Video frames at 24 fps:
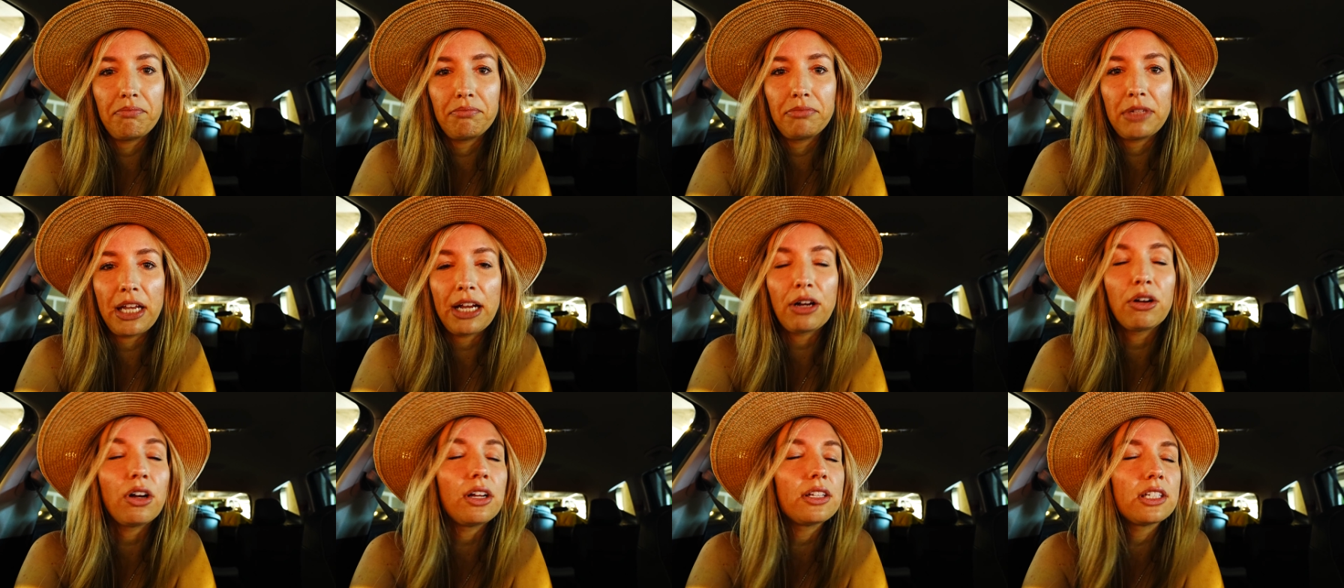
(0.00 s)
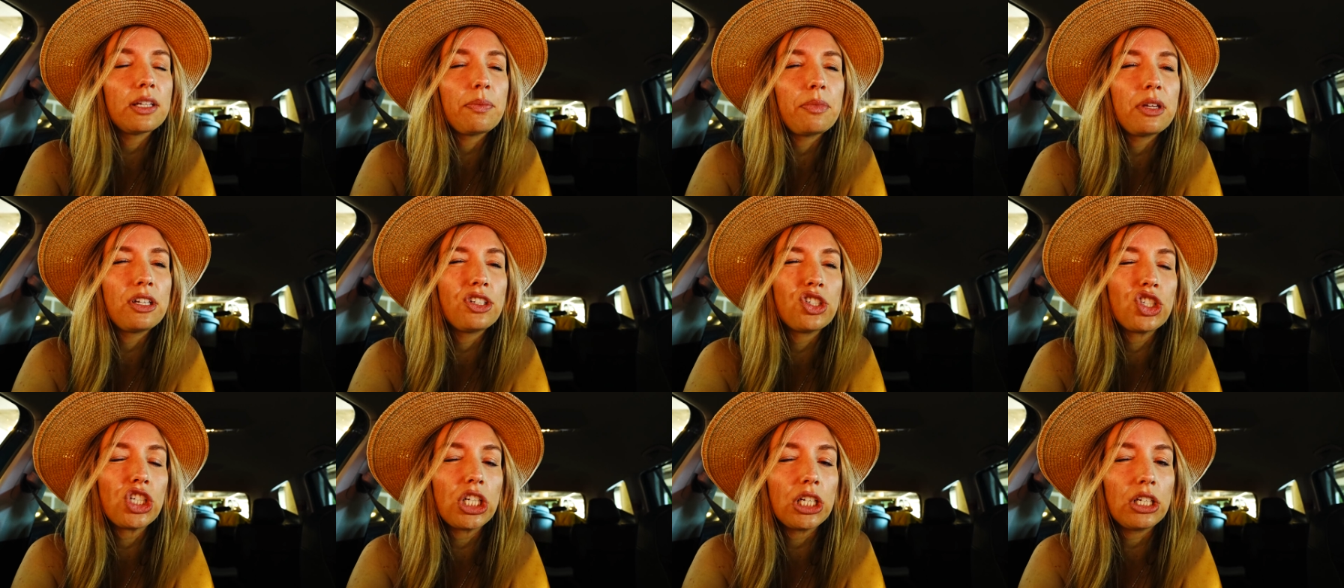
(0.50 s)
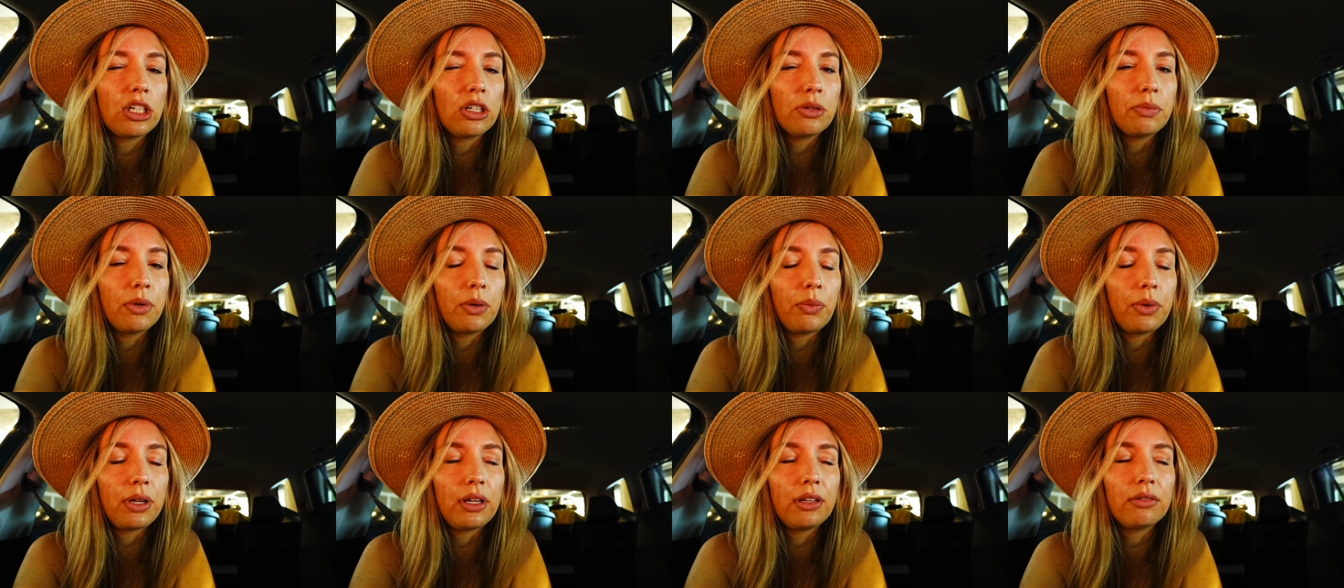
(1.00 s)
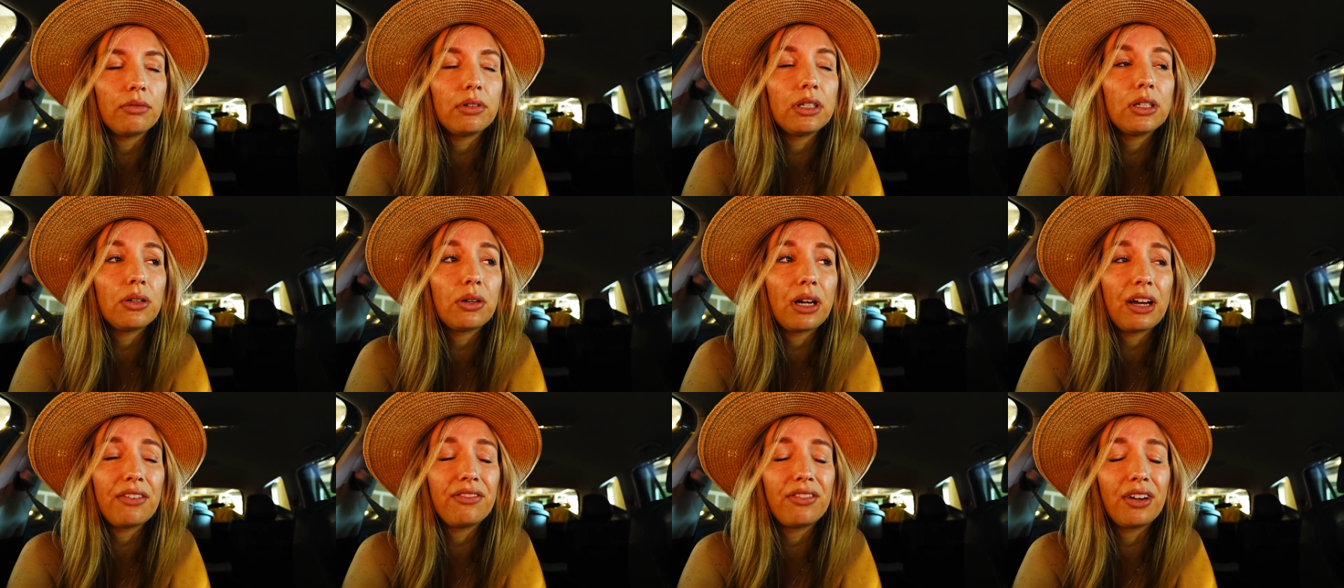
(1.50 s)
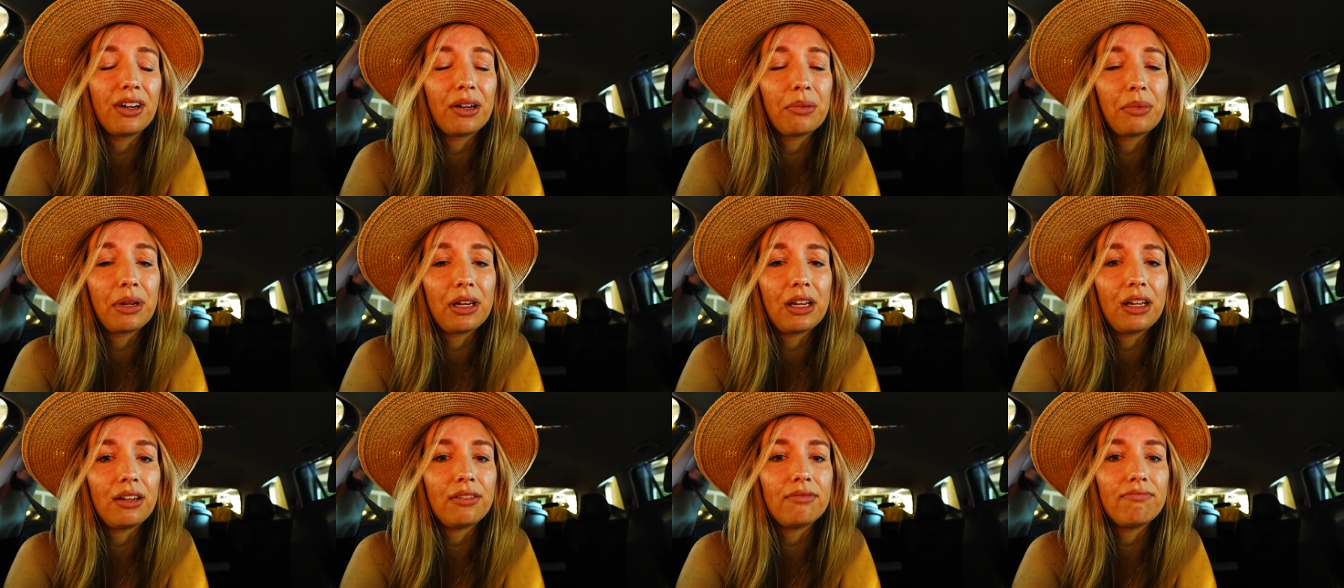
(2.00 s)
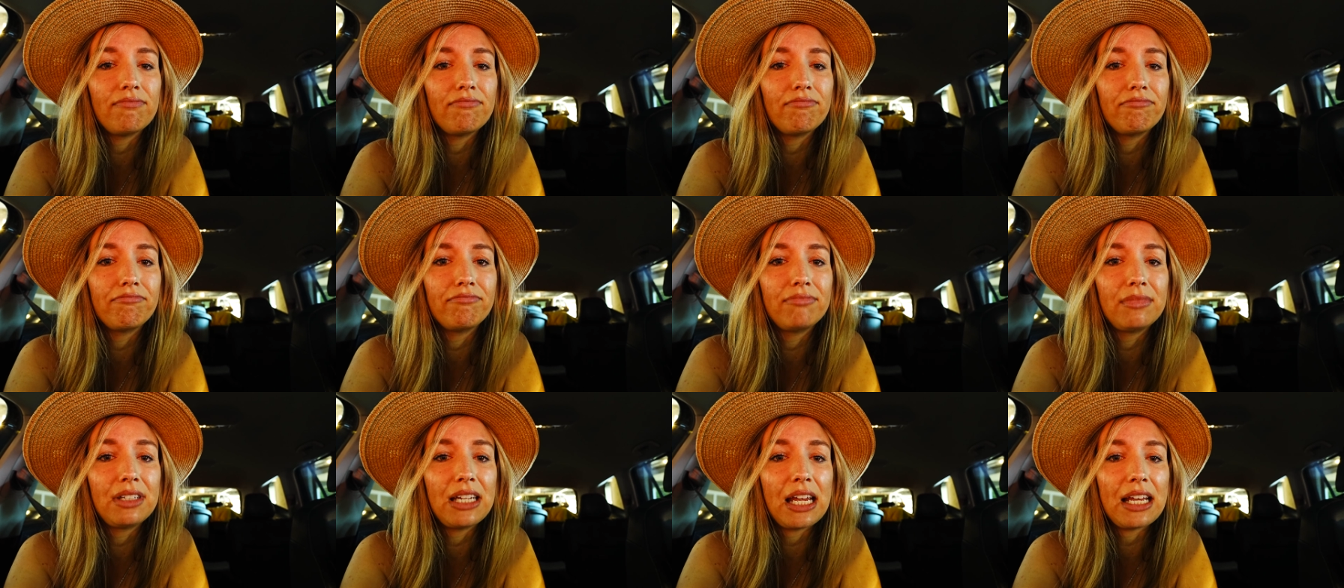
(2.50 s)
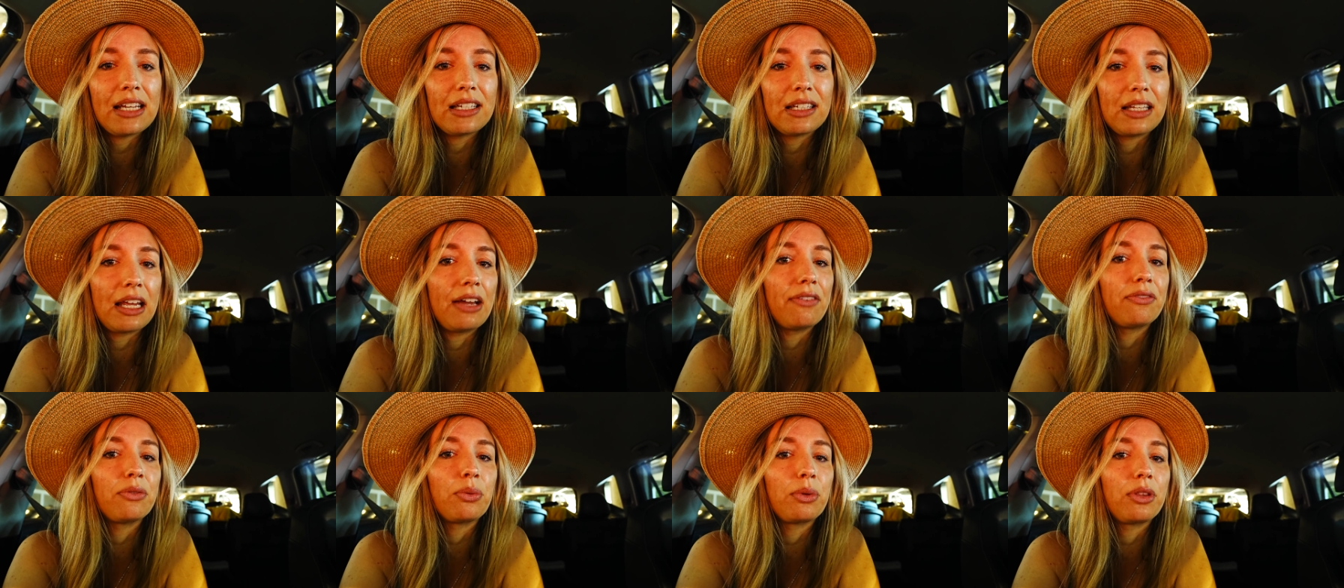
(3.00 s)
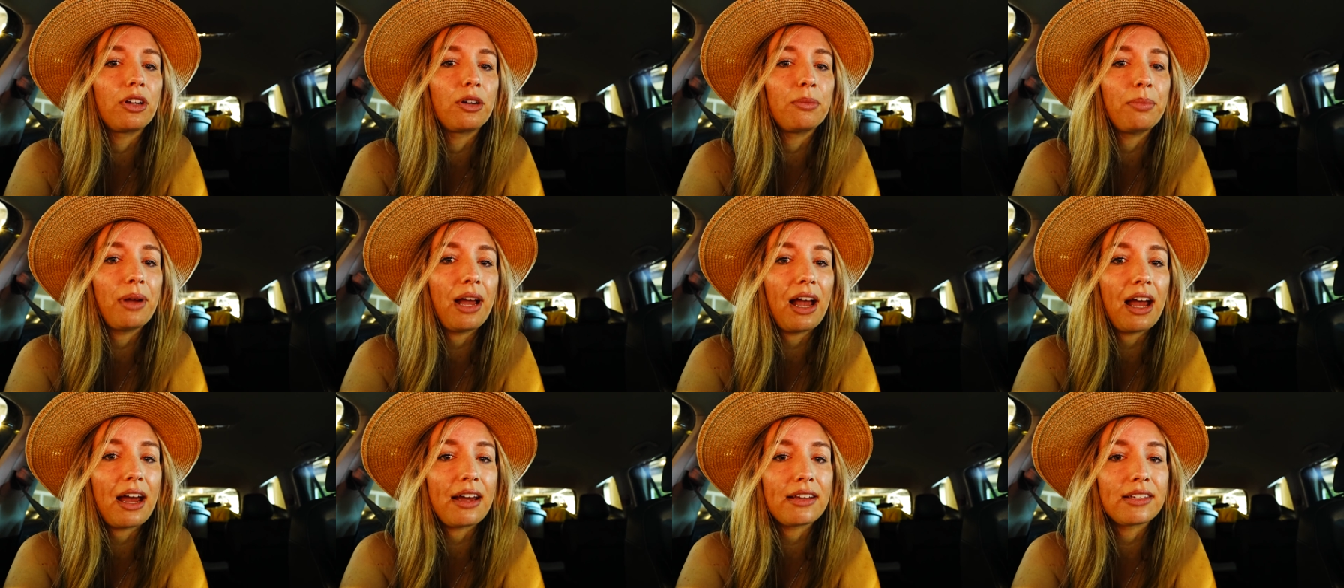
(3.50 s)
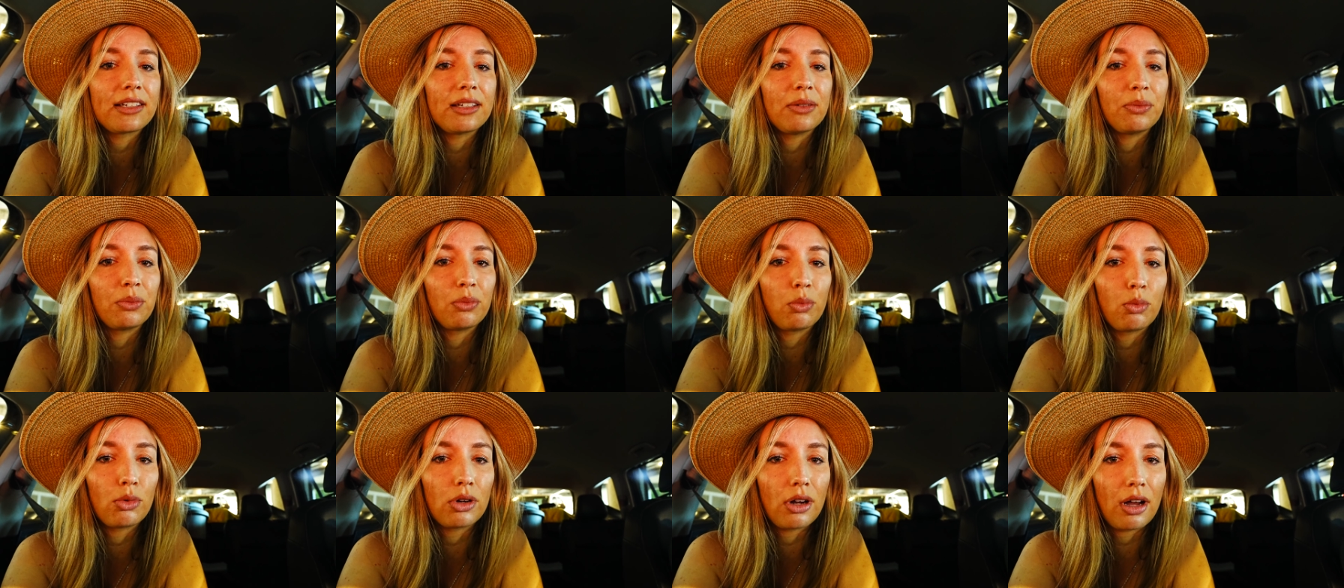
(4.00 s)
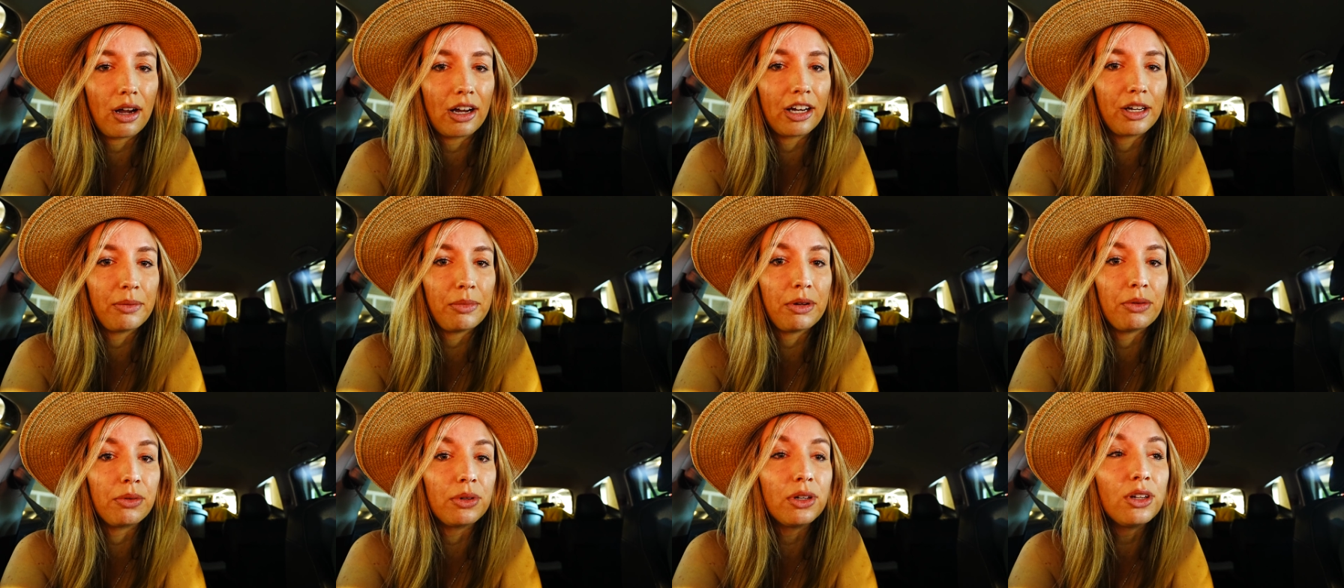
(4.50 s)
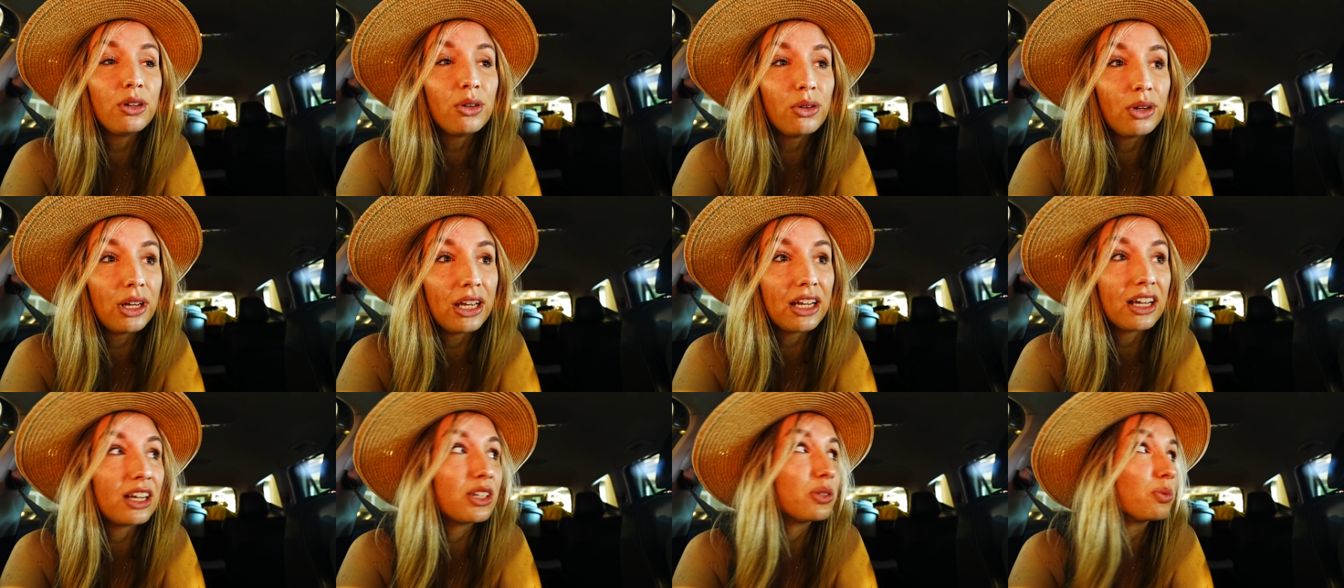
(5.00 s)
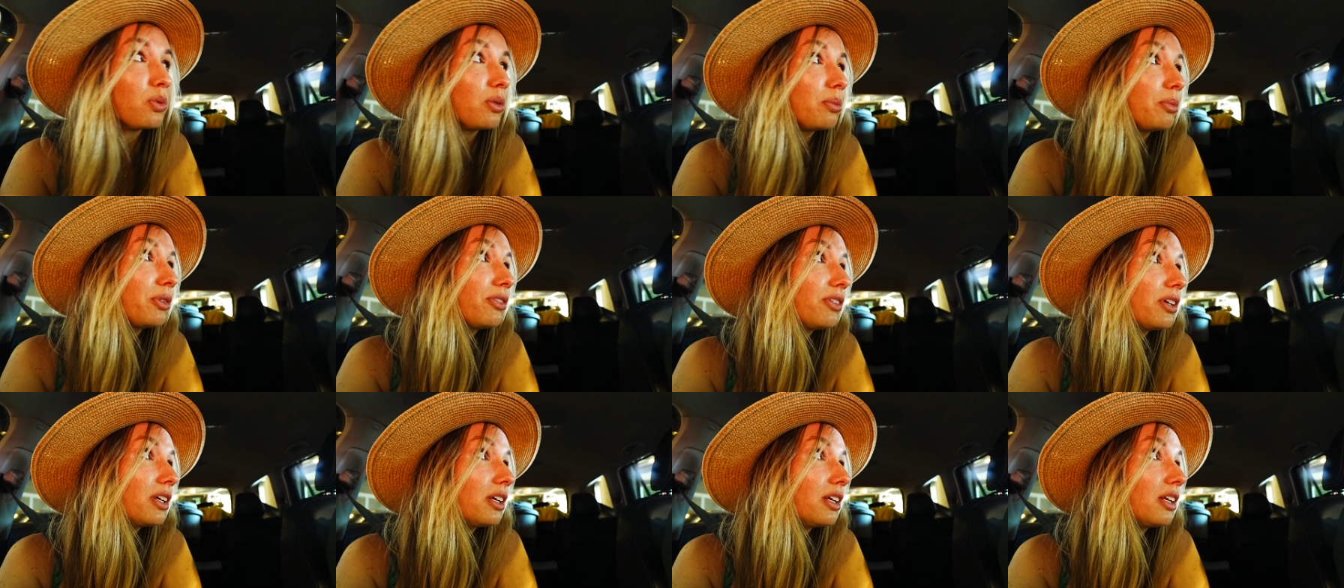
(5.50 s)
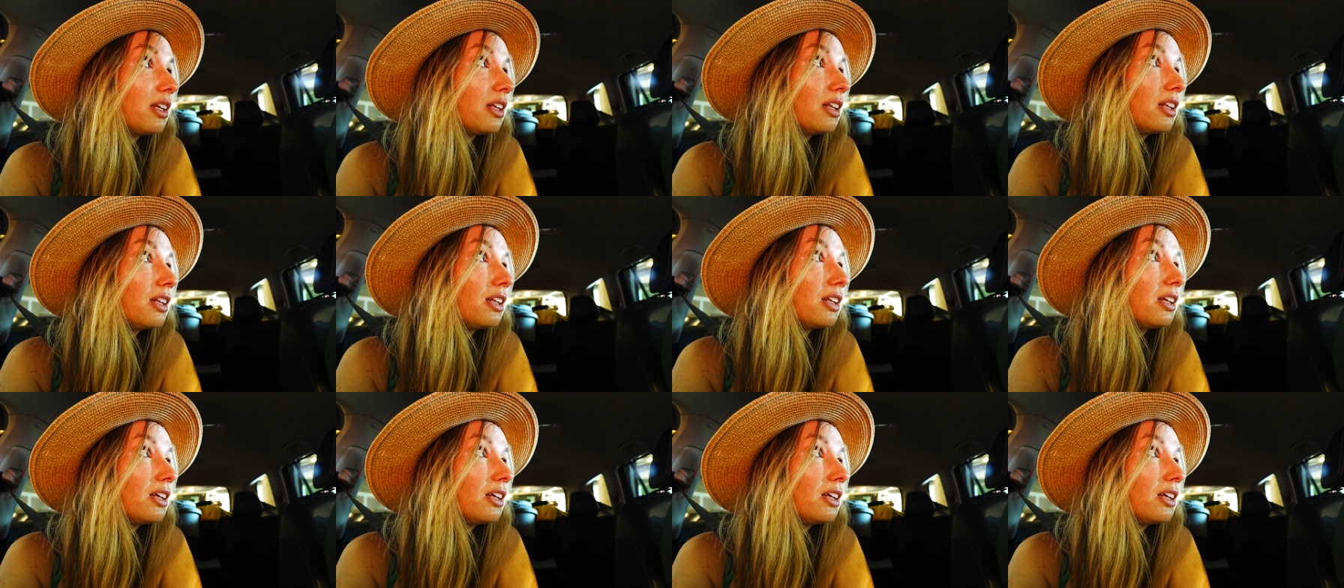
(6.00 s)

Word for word: take her on something chill, but we we don't have very many days left with our pass, and we're not going to be no, renewing because we're say